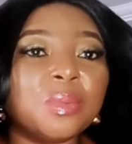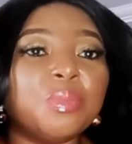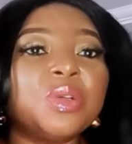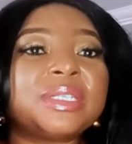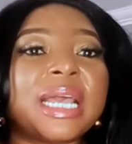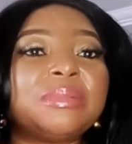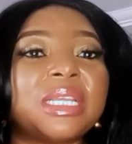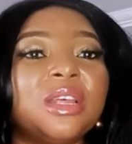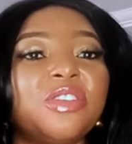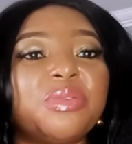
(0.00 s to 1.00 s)
Most
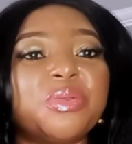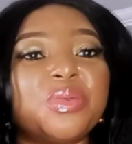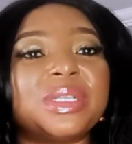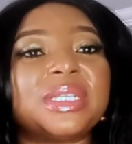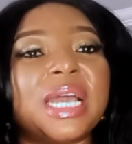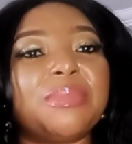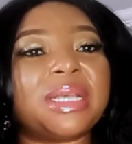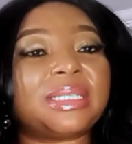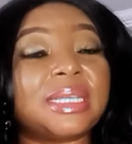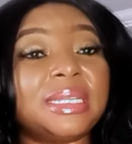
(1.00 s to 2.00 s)
times, a lot of people will say, ah,
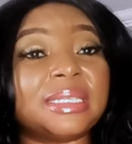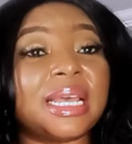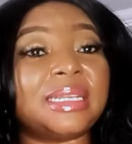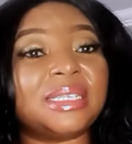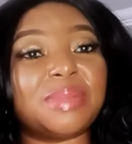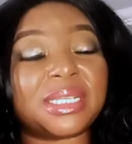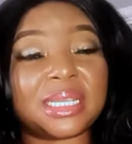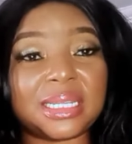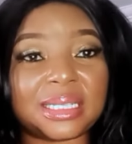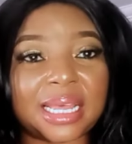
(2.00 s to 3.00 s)
my skin is like this, my
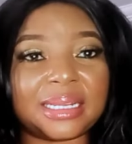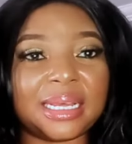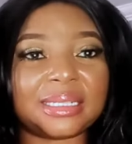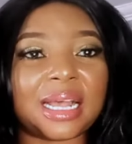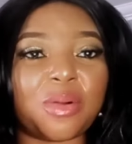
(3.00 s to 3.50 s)
skin is like that.